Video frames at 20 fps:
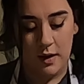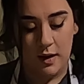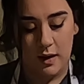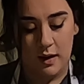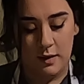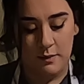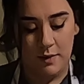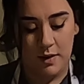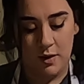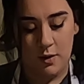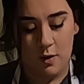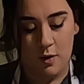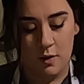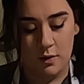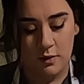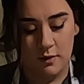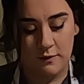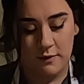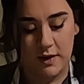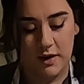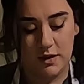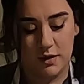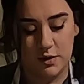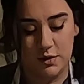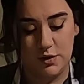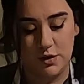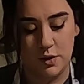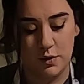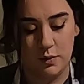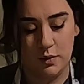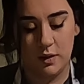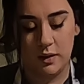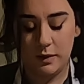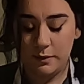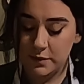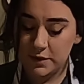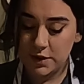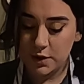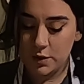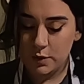and all of like the dough
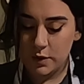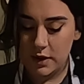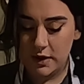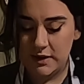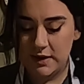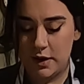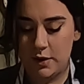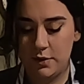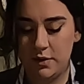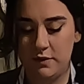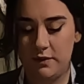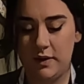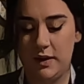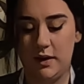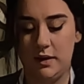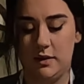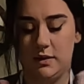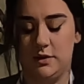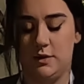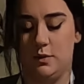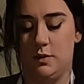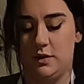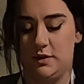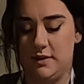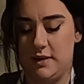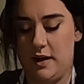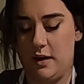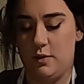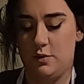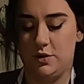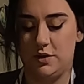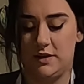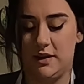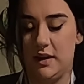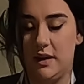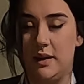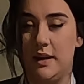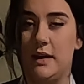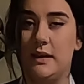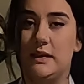clumps are worked out of it, so it's now just
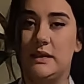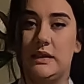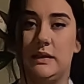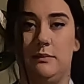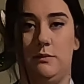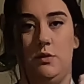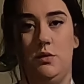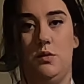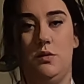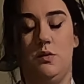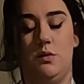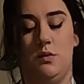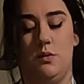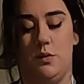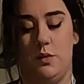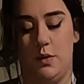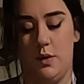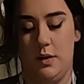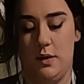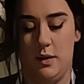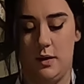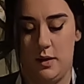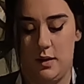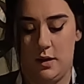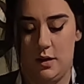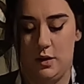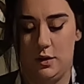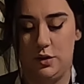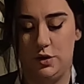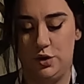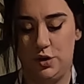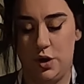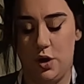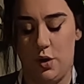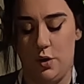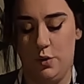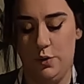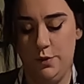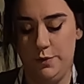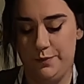like a nice smooth
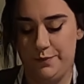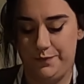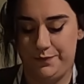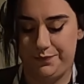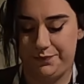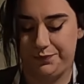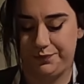dough.